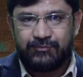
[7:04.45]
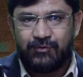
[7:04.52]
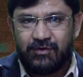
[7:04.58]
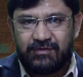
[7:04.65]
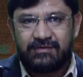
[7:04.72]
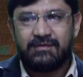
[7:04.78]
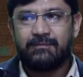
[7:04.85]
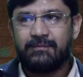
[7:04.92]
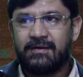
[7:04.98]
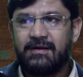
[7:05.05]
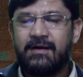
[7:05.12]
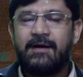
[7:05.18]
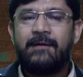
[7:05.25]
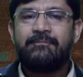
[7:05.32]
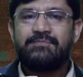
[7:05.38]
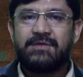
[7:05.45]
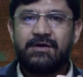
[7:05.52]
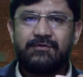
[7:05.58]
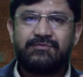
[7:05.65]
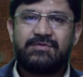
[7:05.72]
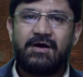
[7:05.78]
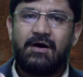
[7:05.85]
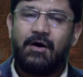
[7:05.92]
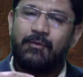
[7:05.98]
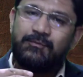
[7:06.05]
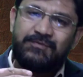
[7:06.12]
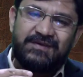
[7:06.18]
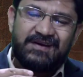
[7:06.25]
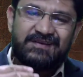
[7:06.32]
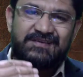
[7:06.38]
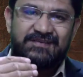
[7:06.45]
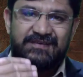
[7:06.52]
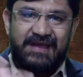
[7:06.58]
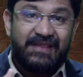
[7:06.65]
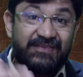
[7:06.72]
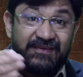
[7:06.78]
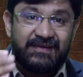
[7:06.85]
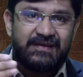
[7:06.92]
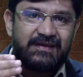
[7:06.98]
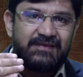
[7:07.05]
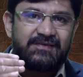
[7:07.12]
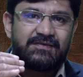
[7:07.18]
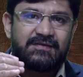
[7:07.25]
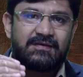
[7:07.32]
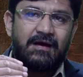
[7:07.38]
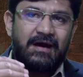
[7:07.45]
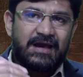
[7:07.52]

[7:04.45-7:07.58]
For example, if the object's density is